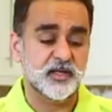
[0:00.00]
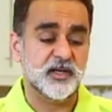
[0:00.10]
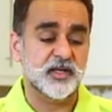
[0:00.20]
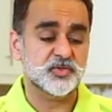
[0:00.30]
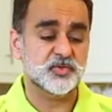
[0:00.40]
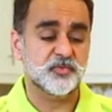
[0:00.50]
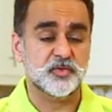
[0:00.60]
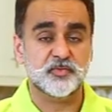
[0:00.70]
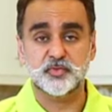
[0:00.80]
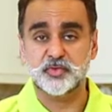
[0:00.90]
will last you
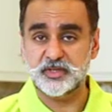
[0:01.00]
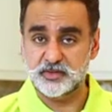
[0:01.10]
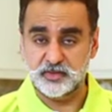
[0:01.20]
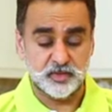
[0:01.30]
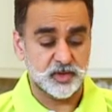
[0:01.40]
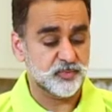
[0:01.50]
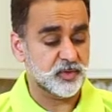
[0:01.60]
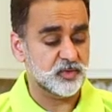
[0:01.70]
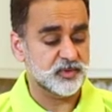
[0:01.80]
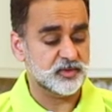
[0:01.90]
for a few days, not a problem at